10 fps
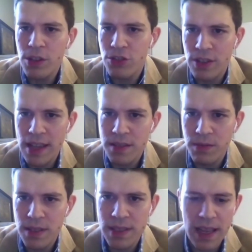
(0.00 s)
which,
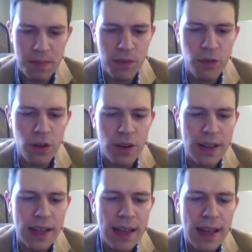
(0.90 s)
as we said
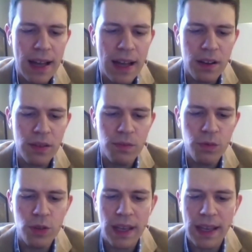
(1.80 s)
before, would